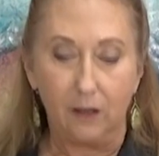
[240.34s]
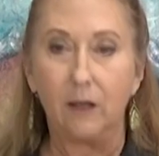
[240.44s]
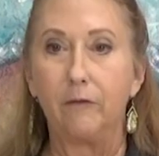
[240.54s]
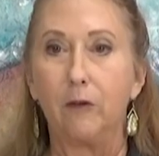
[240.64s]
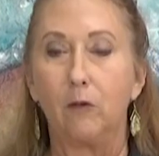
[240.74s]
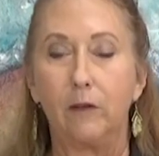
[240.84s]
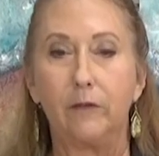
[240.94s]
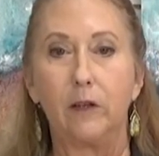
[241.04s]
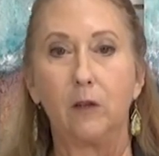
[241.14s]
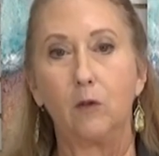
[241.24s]
If you
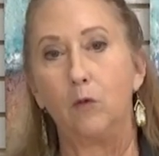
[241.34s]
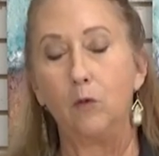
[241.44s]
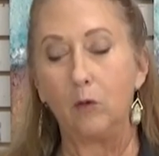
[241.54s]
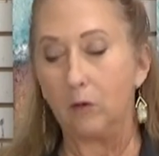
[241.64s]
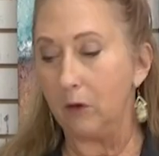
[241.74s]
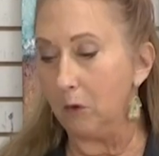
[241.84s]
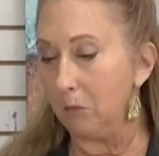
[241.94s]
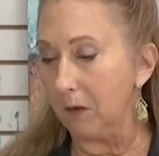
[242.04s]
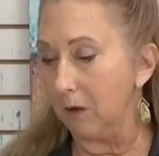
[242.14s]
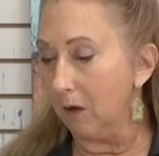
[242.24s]
live in a cool,
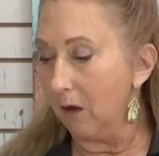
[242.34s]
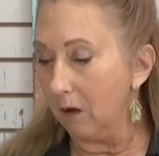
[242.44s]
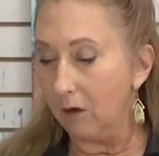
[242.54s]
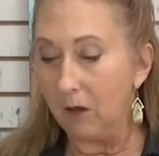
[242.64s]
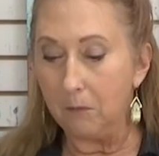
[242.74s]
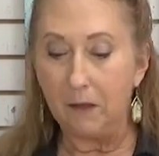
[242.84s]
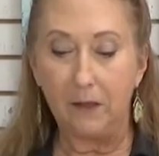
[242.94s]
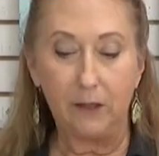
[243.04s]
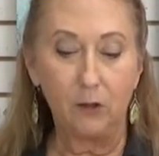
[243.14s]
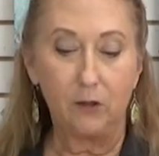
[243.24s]
humid
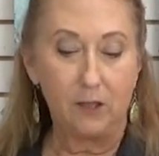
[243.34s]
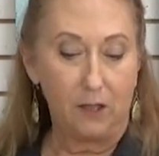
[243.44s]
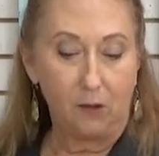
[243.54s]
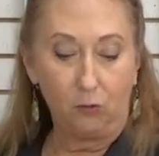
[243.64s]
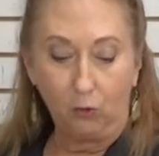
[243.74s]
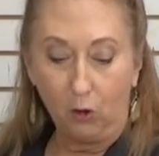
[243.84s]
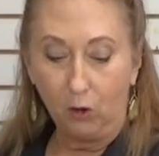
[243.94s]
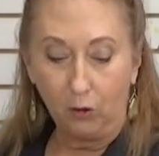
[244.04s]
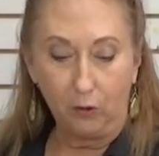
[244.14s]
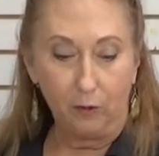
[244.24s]
climate, it could take
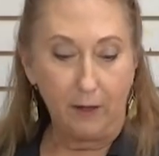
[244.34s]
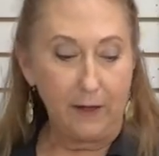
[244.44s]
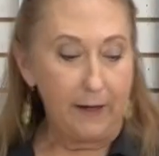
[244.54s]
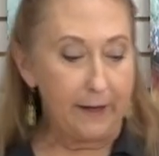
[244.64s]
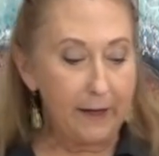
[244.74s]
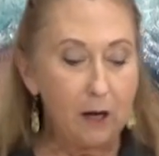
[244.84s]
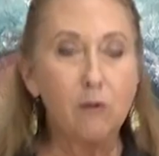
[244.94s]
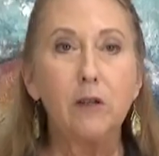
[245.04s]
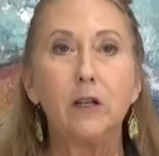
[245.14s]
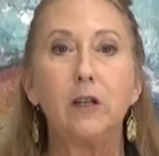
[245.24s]
longer. And how
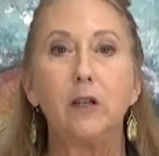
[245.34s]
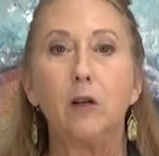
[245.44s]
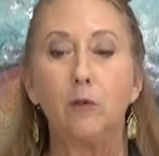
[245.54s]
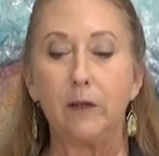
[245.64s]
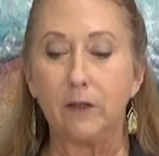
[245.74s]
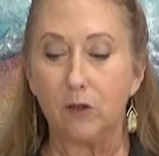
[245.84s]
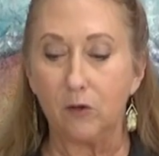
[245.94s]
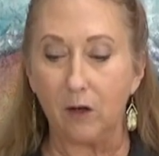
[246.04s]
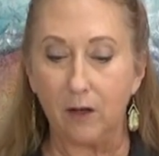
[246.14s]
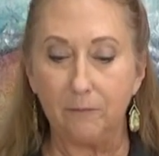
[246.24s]
are you going to know when it's
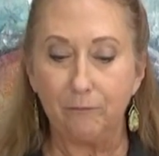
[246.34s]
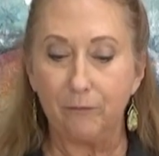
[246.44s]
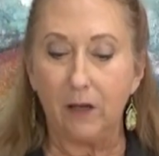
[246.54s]
dry?